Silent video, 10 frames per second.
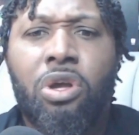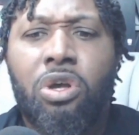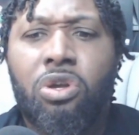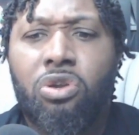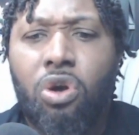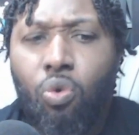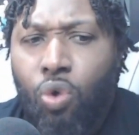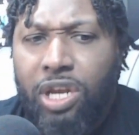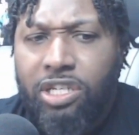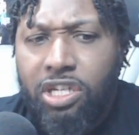
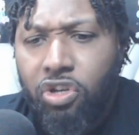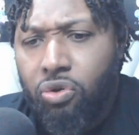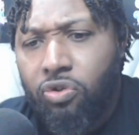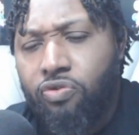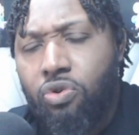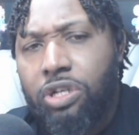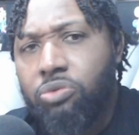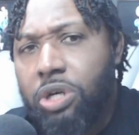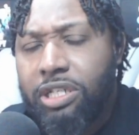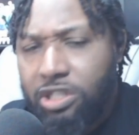What is it used for?
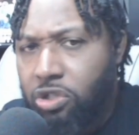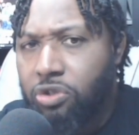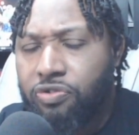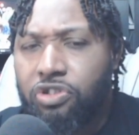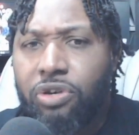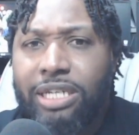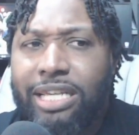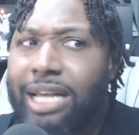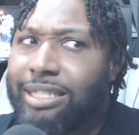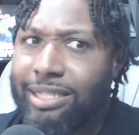Well, it's used for
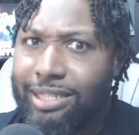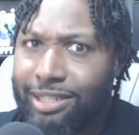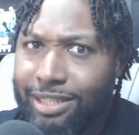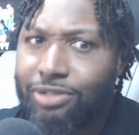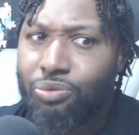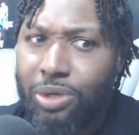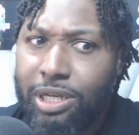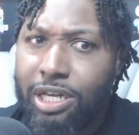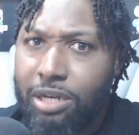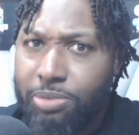transactions. This is really
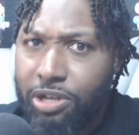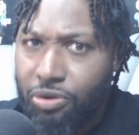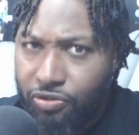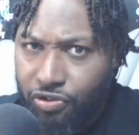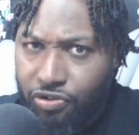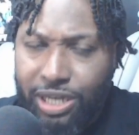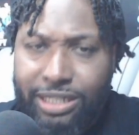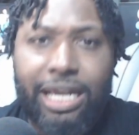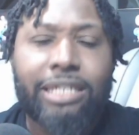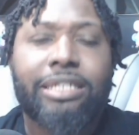going to be used for
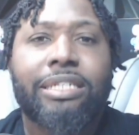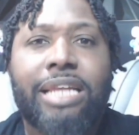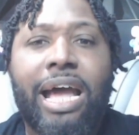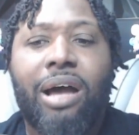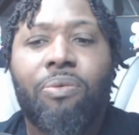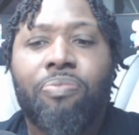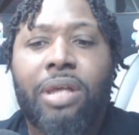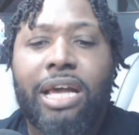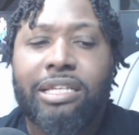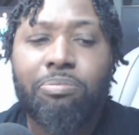transactions. Now,
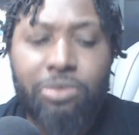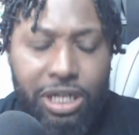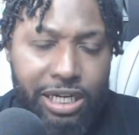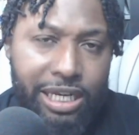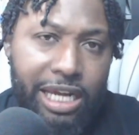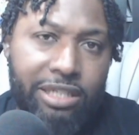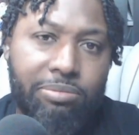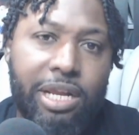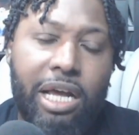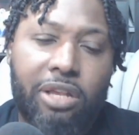as I'm going to connect
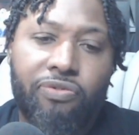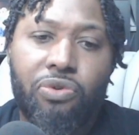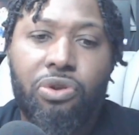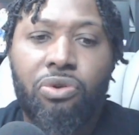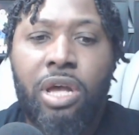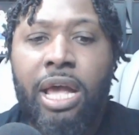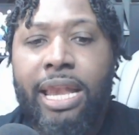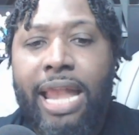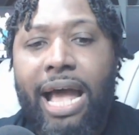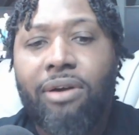some dots for you.
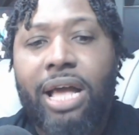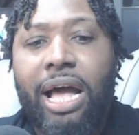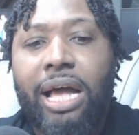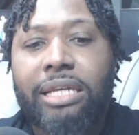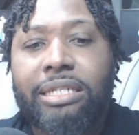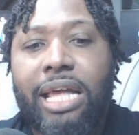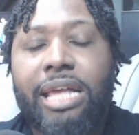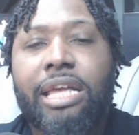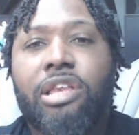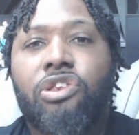Now, guys, they
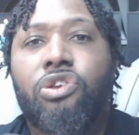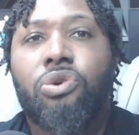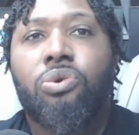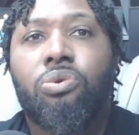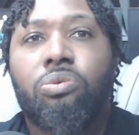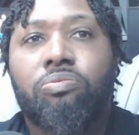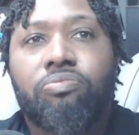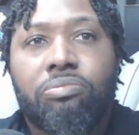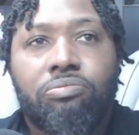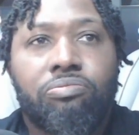can do
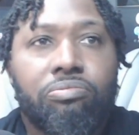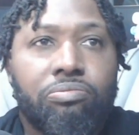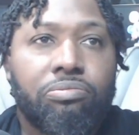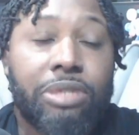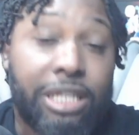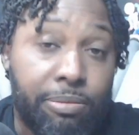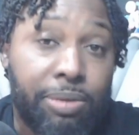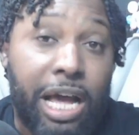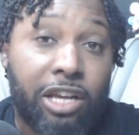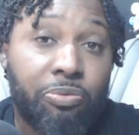10
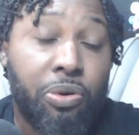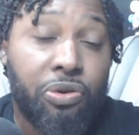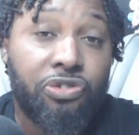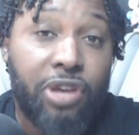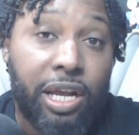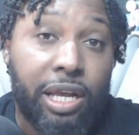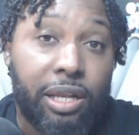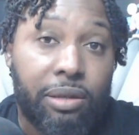blocks per second.